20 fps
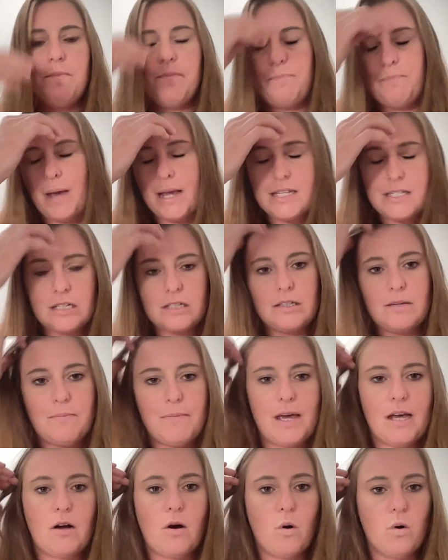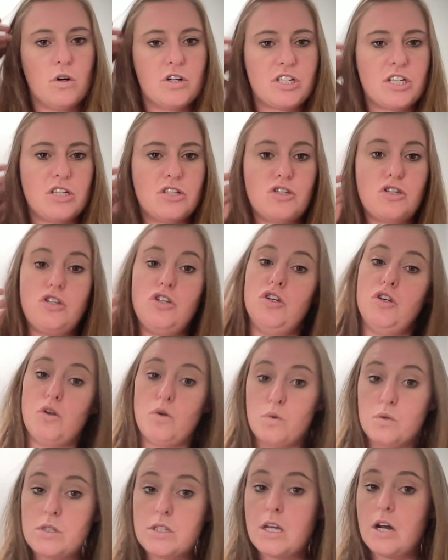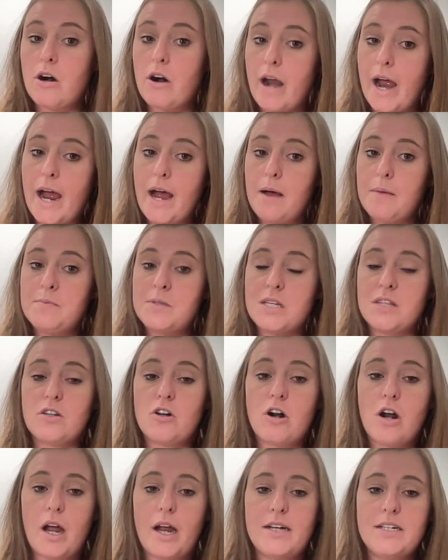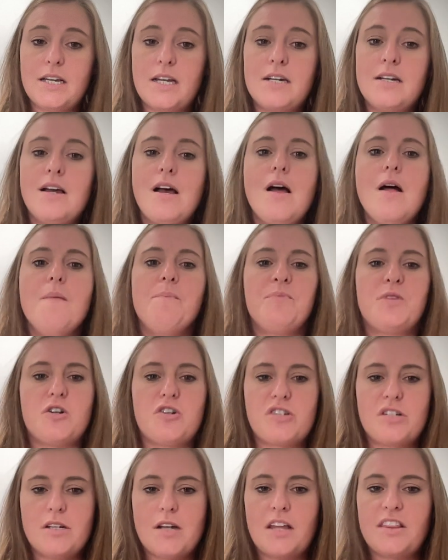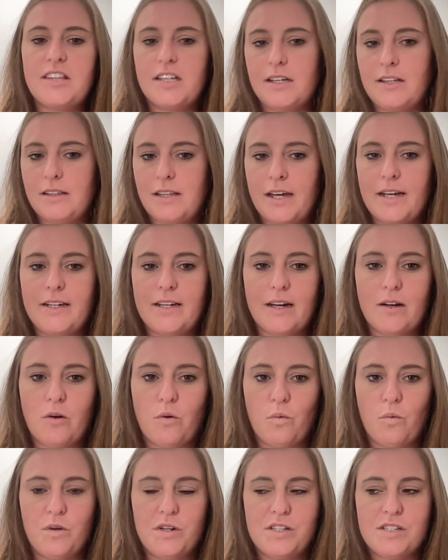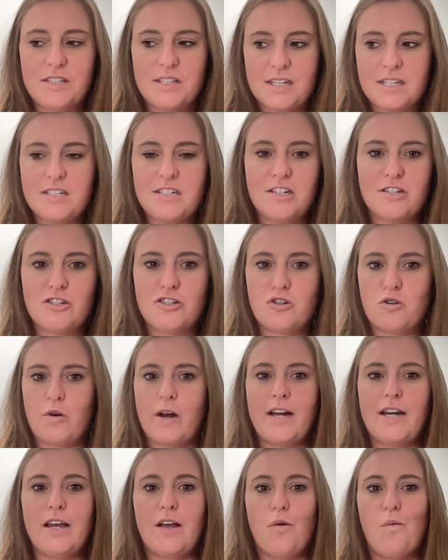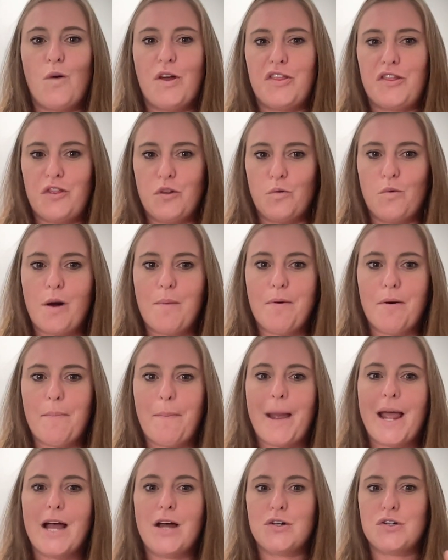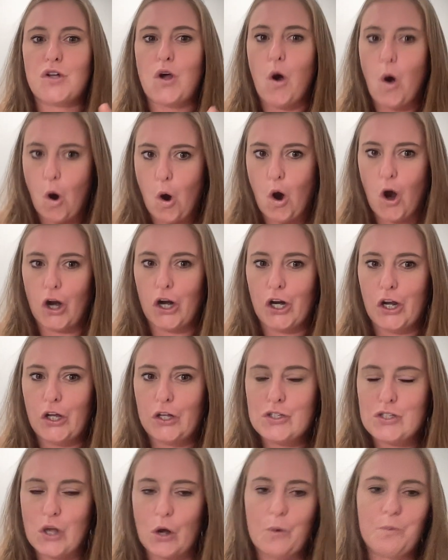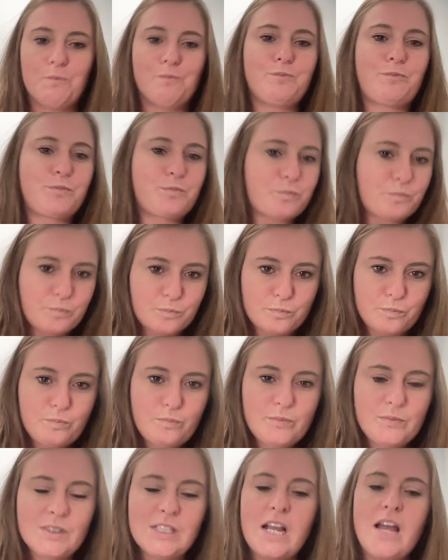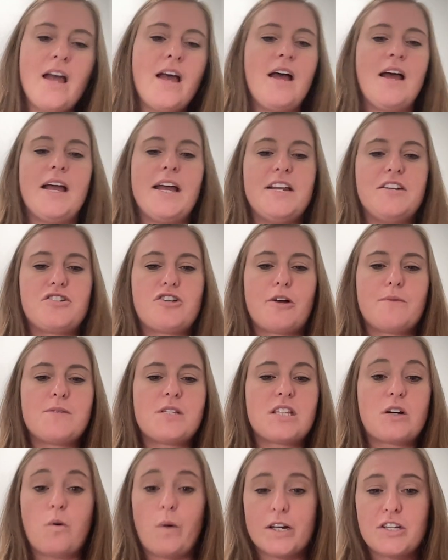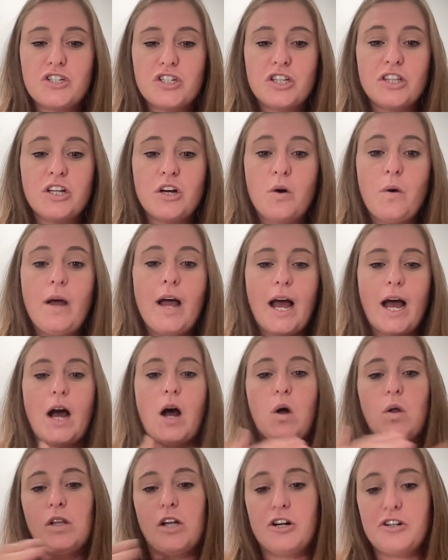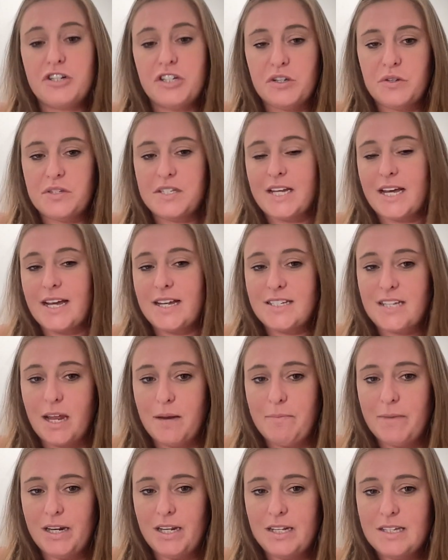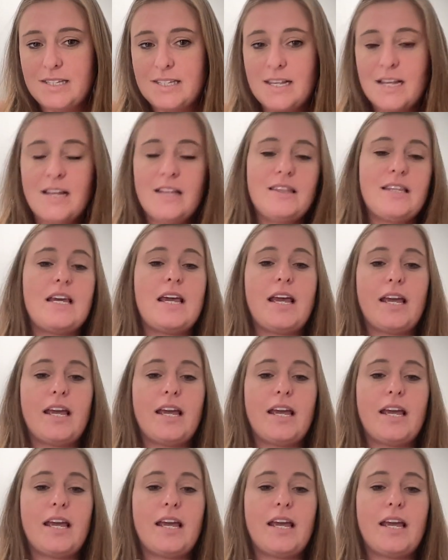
basically make horses use their abs and their hind end, there's nothing like resistance training with the rubber band on. So in terms of the question though, how long do you stay at 10 minutes? The